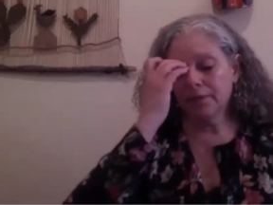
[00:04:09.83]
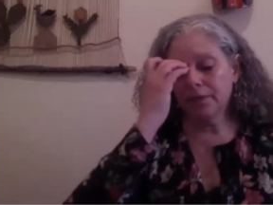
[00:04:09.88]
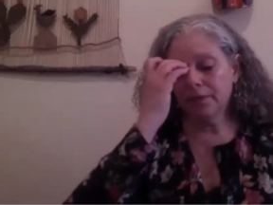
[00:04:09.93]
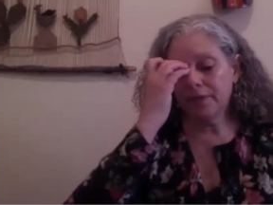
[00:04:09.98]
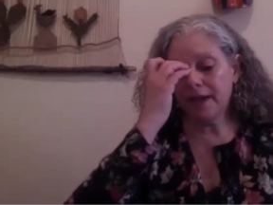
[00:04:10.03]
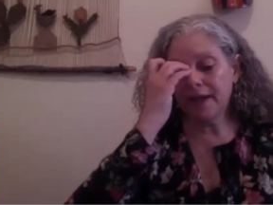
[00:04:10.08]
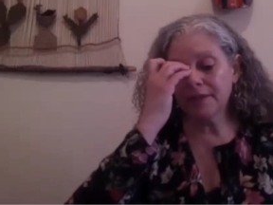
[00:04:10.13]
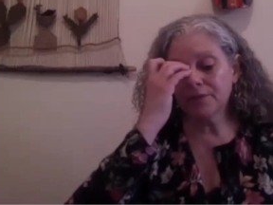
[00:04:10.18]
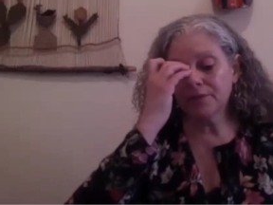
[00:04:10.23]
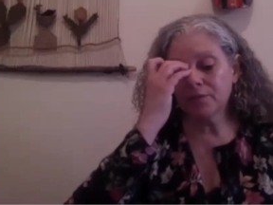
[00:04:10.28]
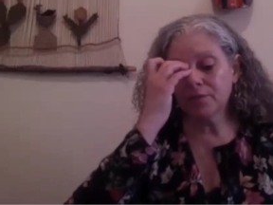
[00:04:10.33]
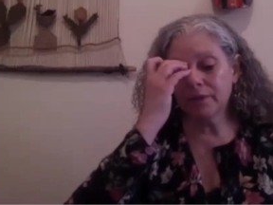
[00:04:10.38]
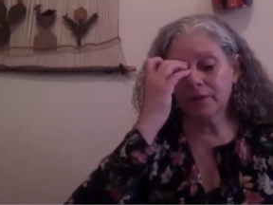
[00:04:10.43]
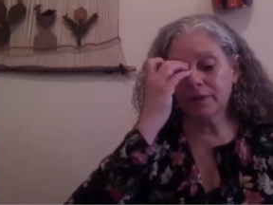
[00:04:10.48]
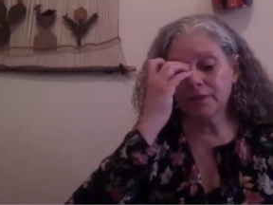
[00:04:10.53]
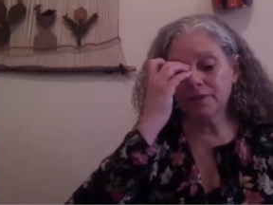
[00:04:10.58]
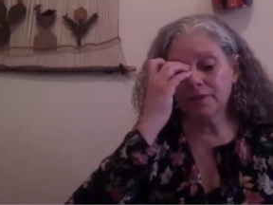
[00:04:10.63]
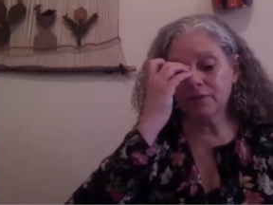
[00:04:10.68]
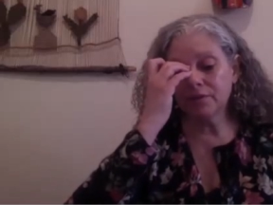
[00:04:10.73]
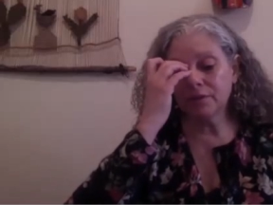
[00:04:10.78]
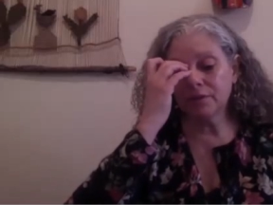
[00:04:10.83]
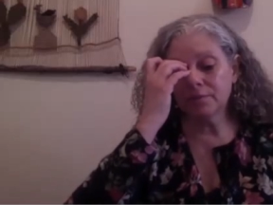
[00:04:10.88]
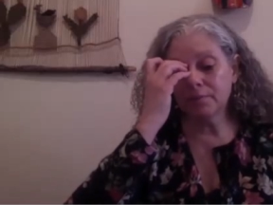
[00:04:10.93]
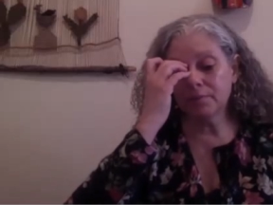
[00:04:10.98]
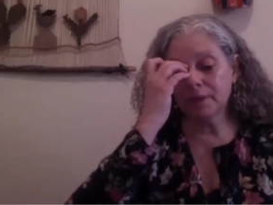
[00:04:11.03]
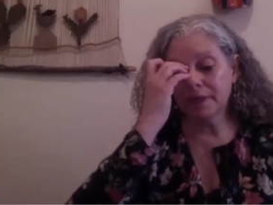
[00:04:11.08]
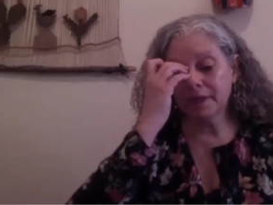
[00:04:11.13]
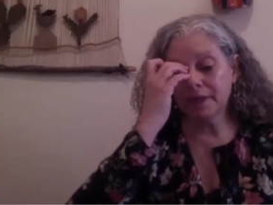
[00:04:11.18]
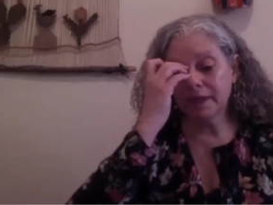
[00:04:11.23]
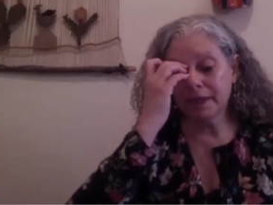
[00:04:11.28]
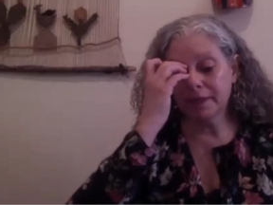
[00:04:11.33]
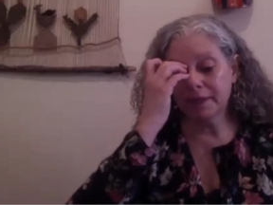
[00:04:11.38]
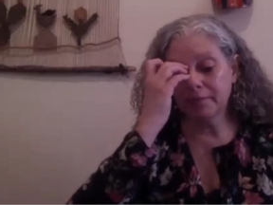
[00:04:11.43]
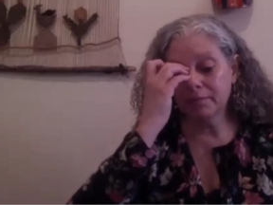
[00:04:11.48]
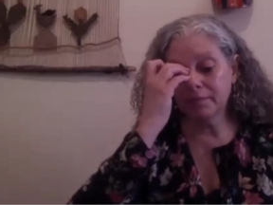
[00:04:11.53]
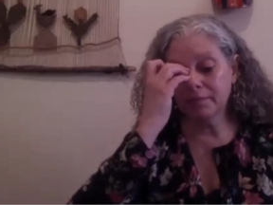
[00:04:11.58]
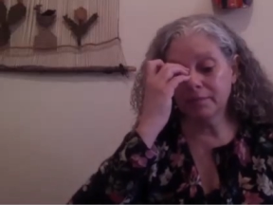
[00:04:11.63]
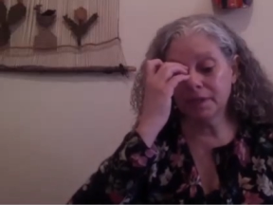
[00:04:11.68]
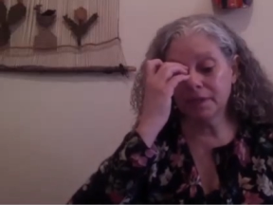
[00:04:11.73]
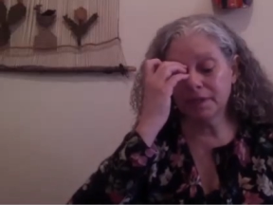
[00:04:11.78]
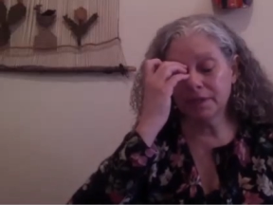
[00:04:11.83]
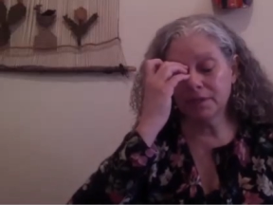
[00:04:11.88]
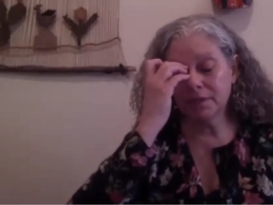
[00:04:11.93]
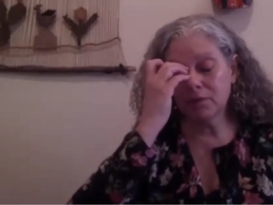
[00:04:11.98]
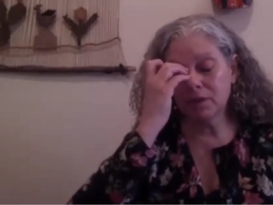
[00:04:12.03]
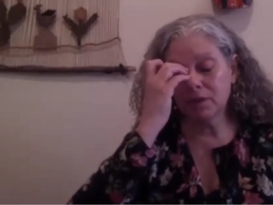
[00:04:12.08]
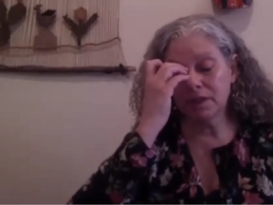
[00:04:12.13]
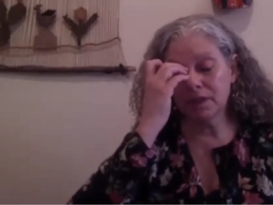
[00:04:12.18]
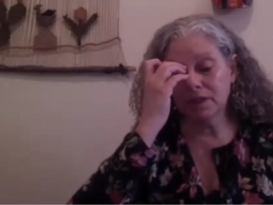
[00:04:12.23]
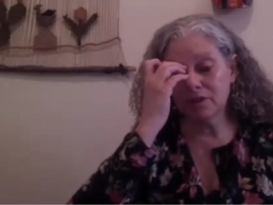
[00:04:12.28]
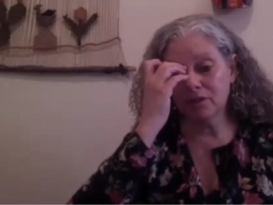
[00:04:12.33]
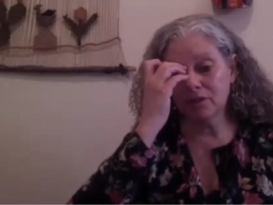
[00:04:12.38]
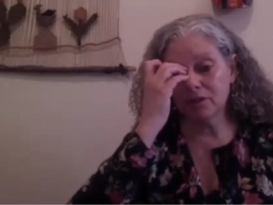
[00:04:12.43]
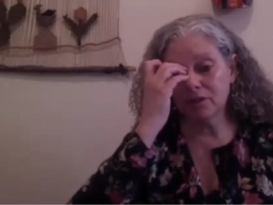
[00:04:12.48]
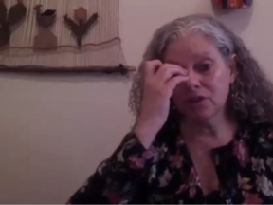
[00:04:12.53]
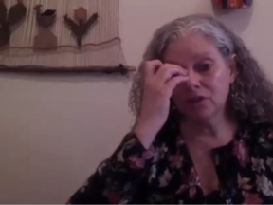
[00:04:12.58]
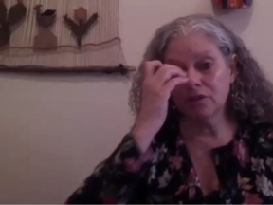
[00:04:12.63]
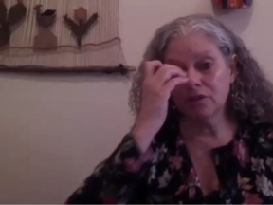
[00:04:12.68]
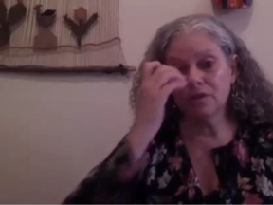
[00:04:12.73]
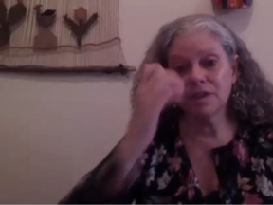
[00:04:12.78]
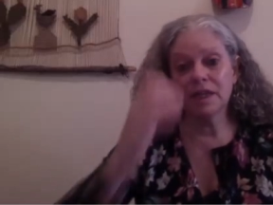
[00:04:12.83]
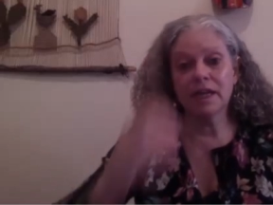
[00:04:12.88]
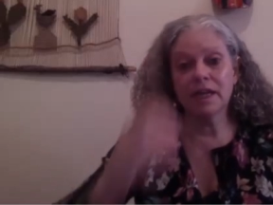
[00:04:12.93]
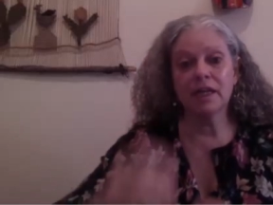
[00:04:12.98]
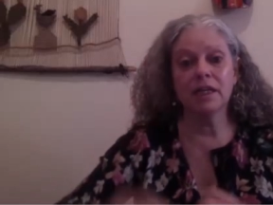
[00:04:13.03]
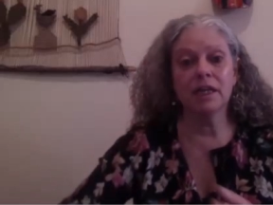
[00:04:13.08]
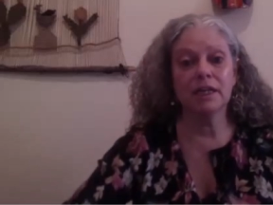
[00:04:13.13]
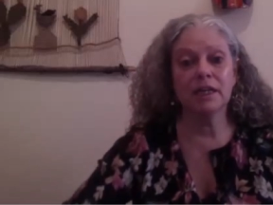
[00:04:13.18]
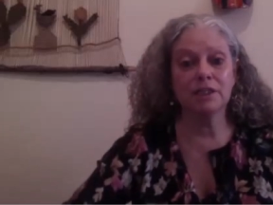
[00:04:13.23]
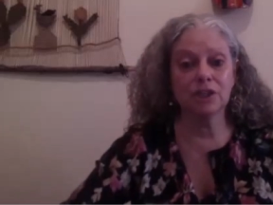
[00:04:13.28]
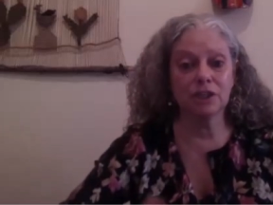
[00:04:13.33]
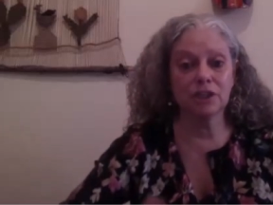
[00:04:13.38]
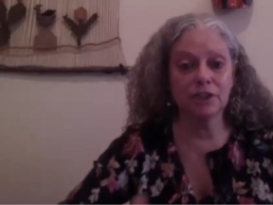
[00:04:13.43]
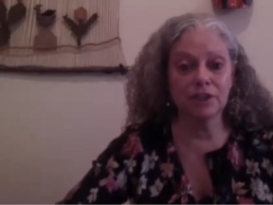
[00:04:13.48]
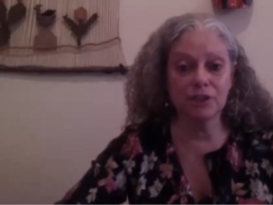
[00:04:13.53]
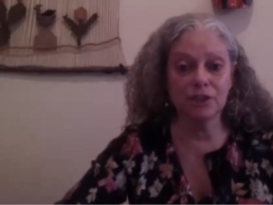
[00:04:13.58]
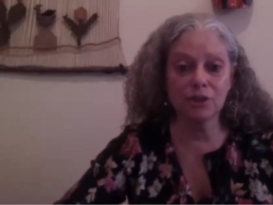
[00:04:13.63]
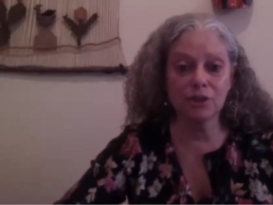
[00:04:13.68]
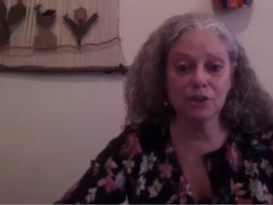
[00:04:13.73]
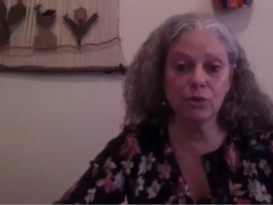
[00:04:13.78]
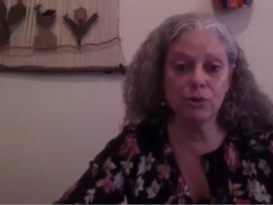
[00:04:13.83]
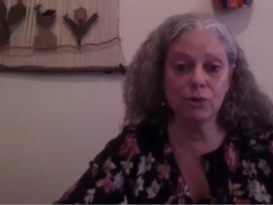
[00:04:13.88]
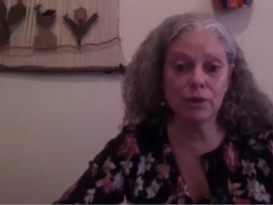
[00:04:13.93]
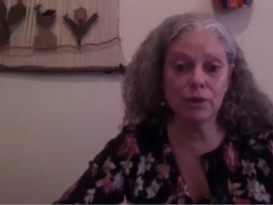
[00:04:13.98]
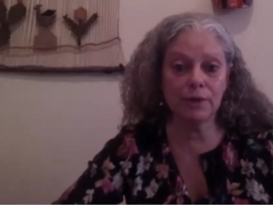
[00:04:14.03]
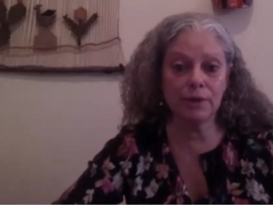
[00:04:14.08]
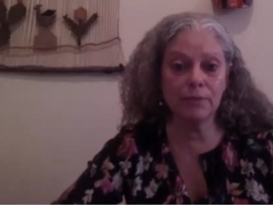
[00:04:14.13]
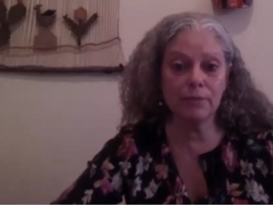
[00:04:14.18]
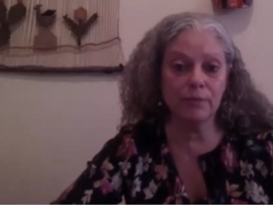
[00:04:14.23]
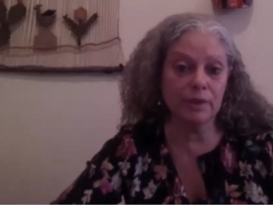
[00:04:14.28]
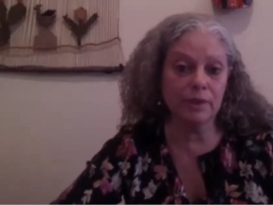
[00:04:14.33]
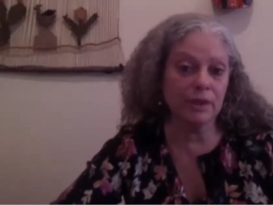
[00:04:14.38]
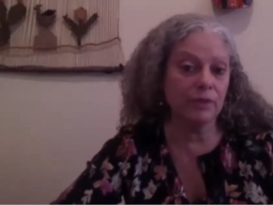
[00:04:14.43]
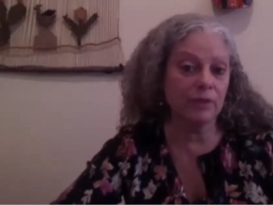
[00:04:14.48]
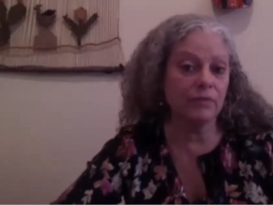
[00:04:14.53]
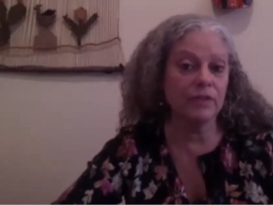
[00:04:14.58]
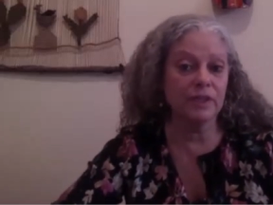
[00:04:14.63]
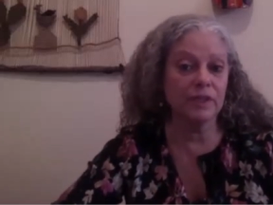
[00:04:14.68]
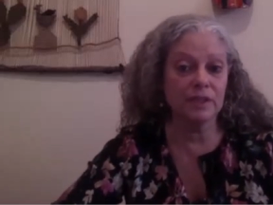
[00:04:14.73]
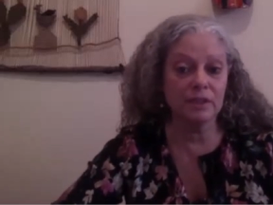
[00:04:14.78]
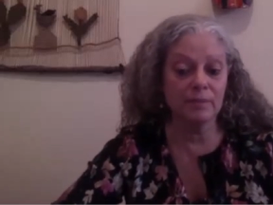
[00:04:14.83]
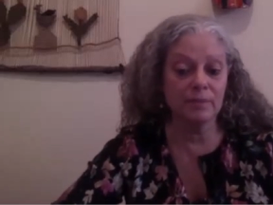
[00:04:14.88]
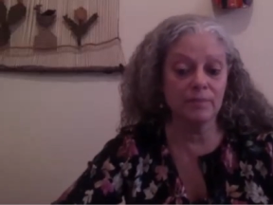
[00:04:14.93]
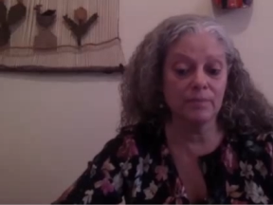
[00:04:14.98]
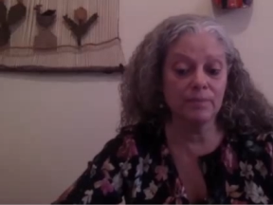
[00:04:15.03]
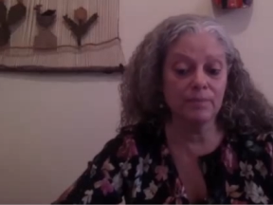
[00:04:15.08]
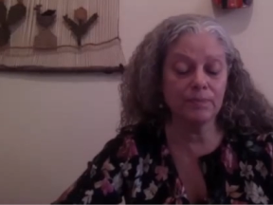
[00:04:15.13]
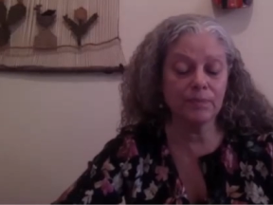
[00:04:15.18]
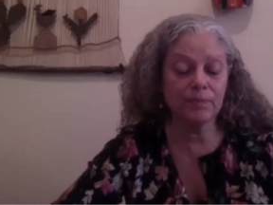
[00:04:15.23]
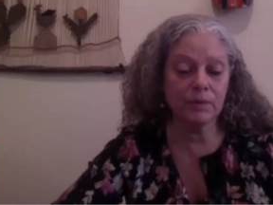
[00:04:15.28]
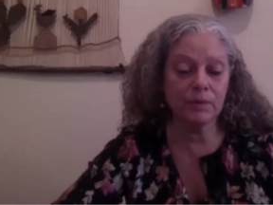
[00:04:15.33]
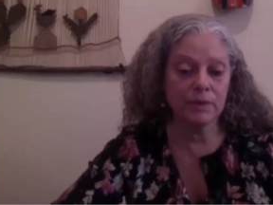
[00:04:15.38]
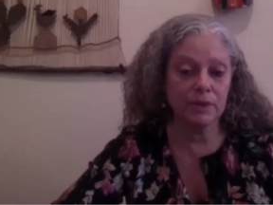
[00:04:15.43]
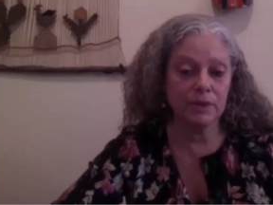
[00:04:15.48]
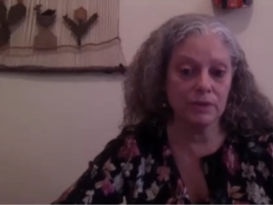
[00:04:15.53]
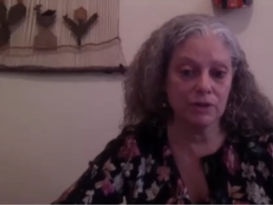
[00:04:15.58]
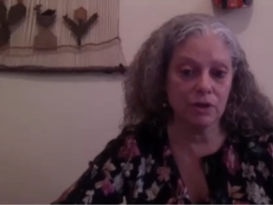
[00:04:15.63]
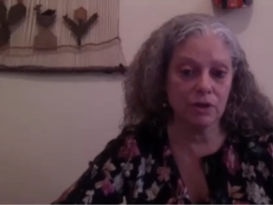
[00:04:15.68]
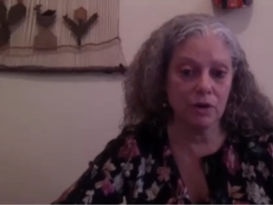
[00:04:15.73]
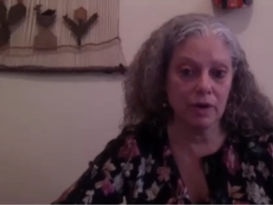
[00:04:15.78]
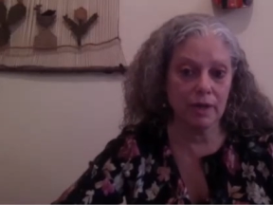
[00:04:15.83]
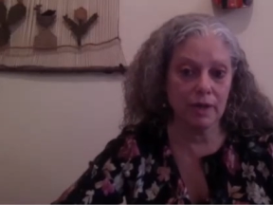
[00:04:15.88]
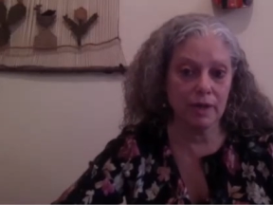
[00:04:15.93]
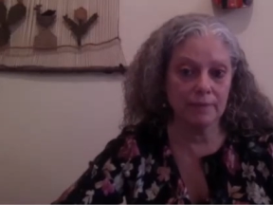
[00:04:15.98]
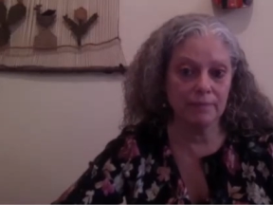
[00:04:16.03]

that's when they start to play games. That's when they start to psychologically toy with their victim, with their target.